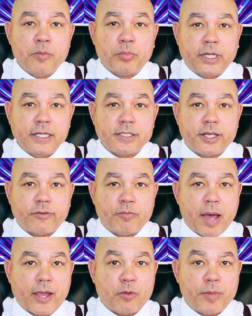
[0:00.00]
please give
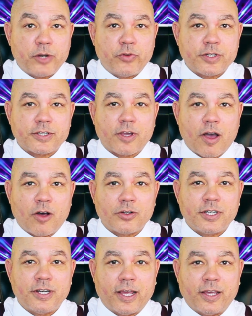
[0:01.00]
BiomedRx a call
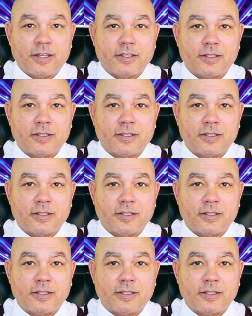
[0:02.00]
today.